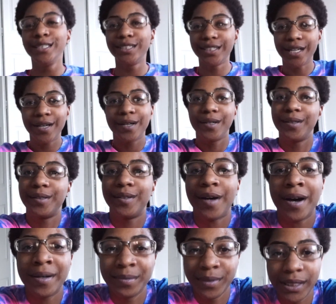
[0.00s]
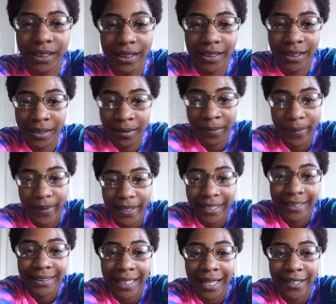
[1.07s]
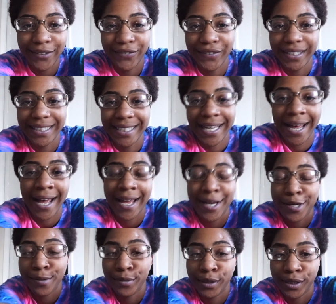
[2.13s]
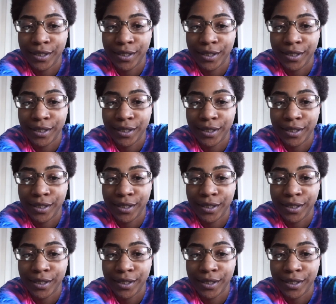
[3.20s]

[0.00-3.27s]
So I'm super excited for Tot and I'm